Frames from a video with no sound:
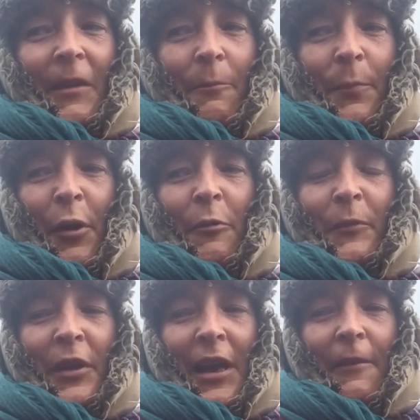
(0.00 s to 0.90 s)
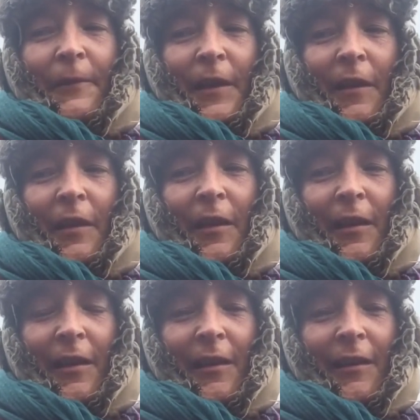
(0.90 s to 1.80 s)
but I'm gonna have to
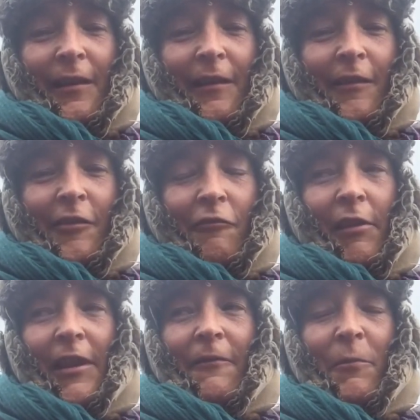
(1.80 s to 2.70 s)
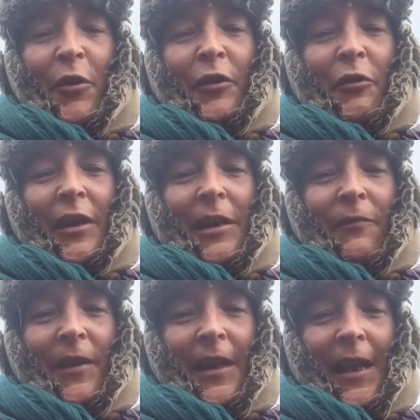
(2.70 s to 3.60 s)
grieve my
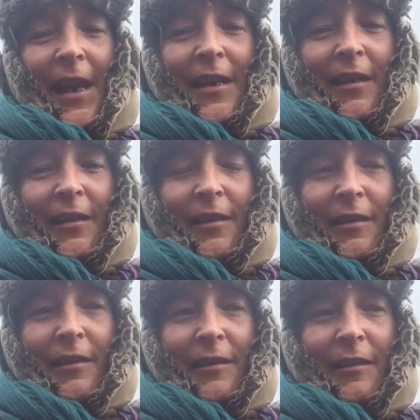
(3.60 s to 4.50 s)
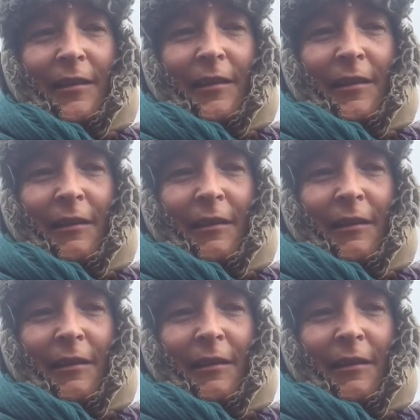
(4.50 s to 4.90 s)
naivety, hey? Because